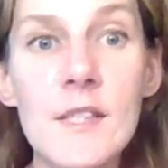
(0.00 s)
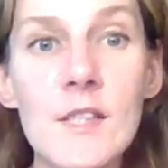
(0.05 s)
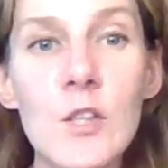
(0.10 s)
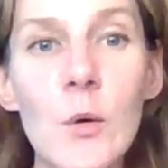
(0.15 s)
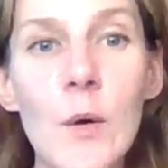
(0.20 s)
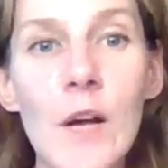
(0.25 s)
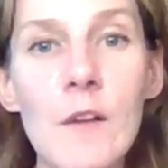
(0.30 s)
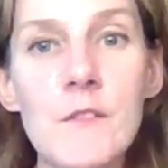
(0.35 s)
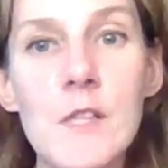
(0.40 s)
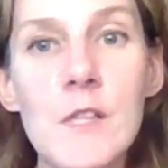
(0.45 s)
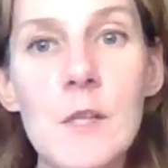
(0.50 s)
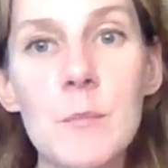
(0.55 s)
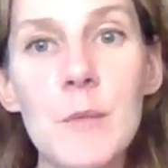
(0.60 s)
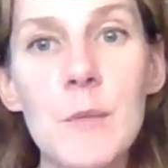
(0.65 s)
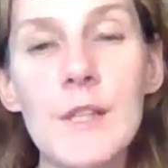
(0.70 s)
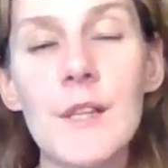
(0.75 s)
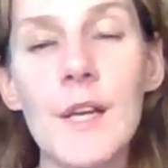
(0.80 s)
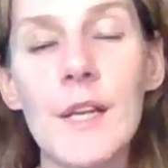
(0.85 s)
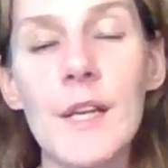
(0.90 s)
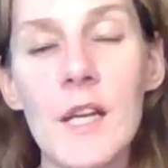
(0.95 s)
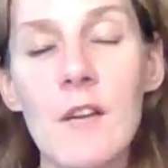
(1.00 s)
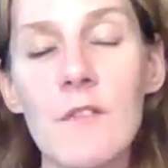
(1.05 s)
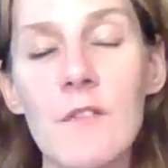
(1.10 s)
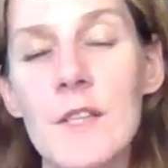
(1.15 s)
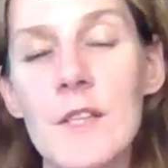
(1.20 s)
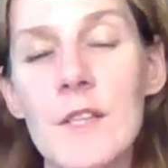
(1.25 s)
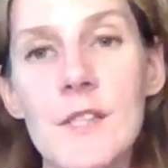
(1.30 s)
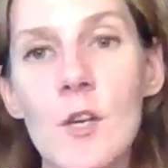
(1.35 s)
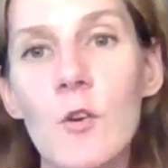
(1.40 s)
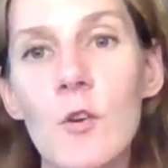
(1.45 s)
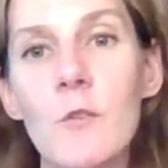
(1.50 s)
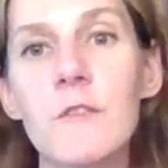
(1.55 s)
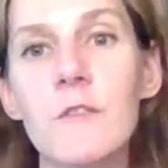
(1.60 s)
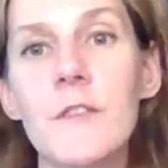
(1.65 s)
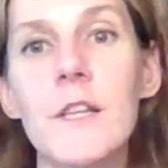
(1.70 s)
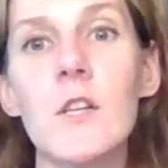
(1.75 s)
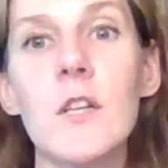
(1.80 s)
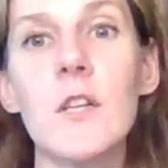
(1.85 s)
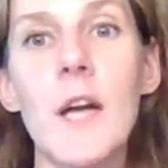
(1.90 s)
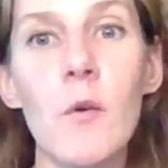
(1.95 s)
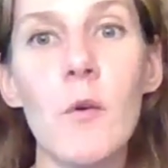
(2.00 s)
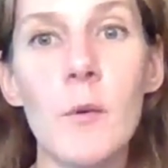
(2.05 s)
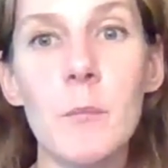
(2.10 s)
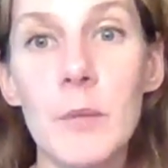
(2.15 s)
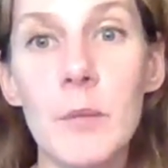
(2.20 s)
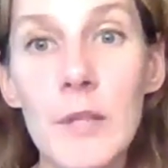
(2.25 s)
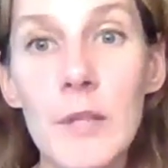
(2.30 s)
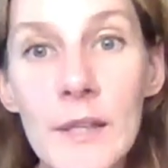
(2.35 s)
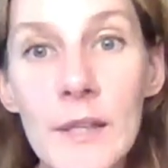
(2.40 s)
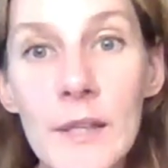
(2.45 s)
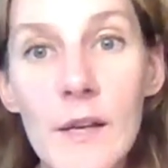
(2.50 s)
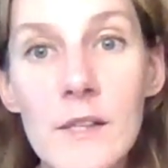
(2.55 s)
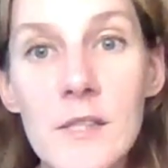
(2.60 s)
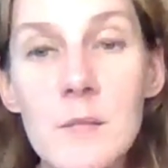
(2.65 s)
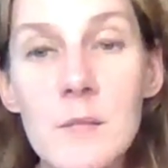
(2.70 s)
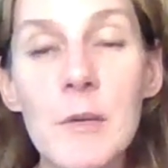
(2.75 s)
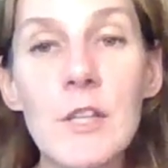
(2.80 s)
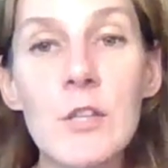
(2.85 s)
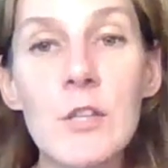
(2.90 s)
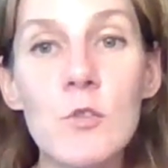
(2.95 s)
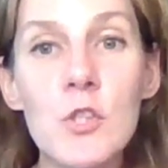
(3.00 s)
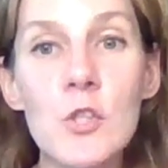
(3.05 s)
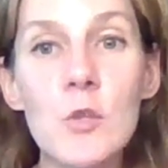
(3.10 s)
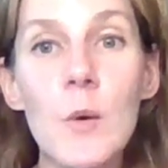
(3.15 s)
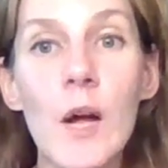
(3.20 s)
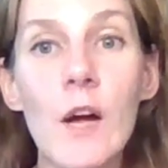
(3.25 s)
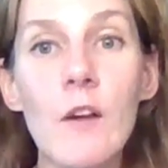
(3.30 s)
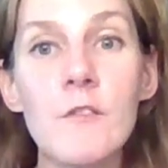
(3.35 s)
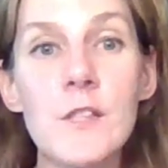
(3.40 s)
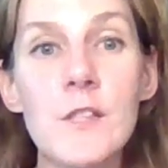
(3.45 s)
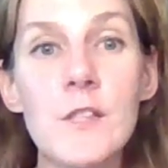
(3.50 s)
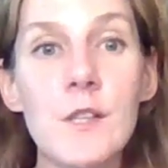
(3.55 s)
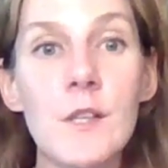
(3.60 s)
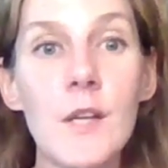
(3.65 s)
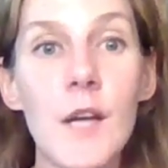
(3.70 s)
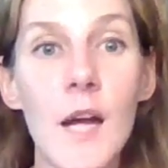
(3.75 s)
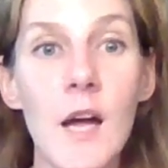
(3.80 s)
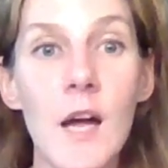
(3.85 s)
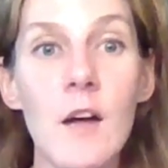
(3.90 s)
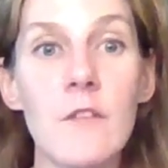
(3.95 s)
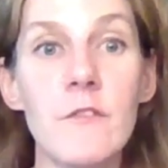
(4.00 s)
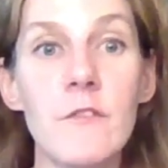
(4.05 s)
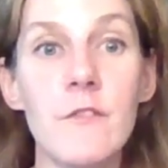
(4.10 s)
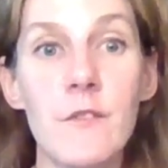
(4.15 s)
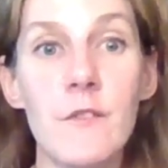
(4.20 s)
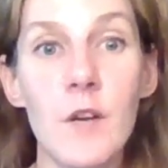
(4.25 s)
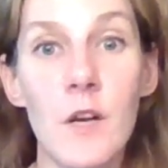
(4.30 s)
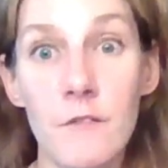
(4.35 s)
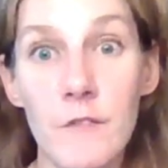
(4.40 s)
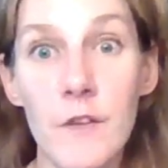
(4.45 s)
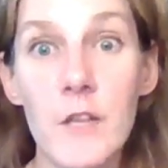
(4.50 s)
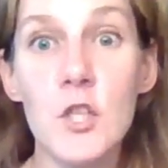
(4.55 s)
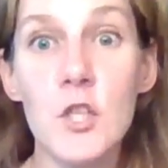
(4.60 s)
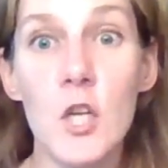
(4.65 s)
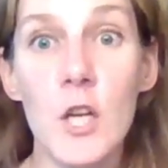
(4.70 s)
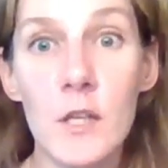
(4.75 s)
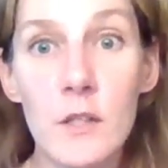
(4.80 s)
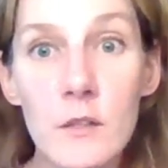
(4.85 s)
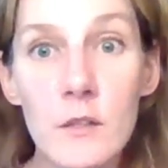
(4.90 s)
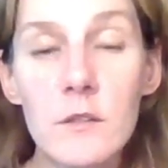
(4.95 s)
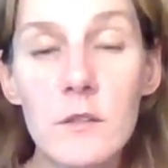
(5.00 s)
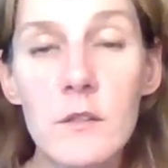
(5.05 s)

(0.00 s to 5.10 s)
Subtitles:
You don't have to be like have it so figured out and planned, but you do have to have a vision,